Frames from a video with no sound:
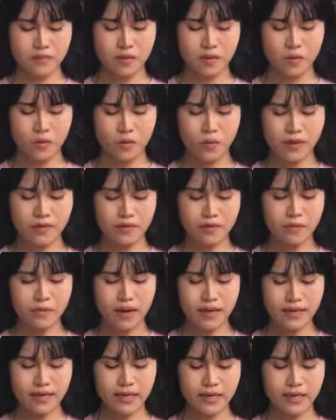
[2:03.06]
with
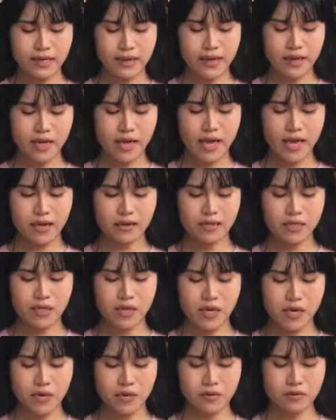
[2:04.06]
money they can't
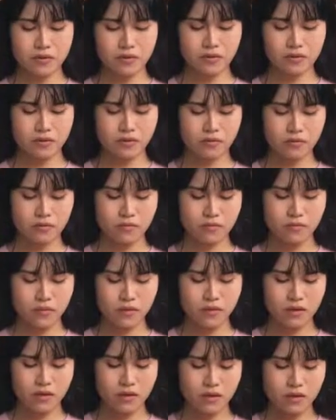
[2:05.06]
use.
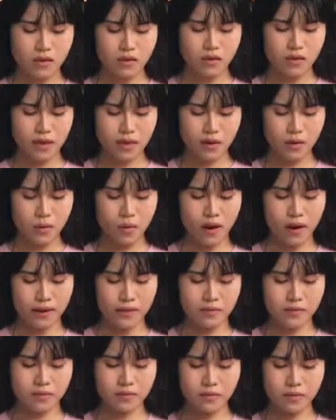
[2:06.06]
Their
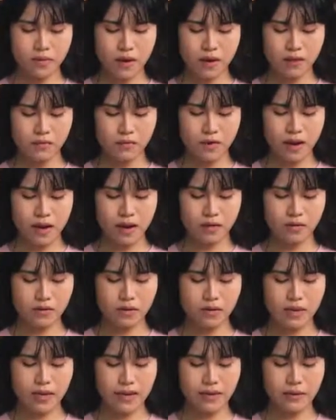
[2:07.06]
wives run
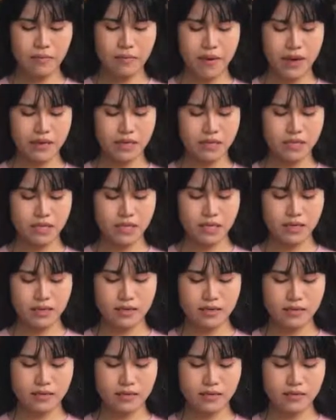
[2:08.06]
round like
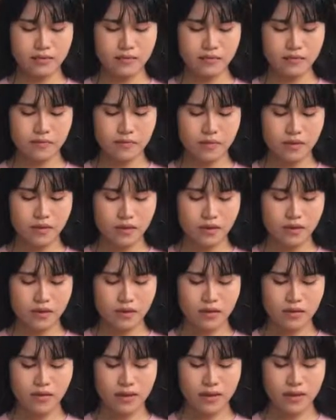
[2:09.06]
banshees.
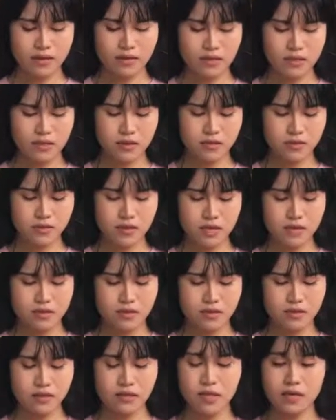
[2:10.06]
Their
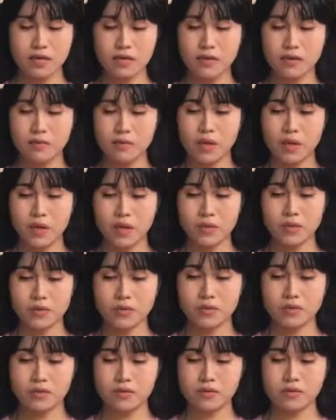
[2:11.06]
children sing the blues.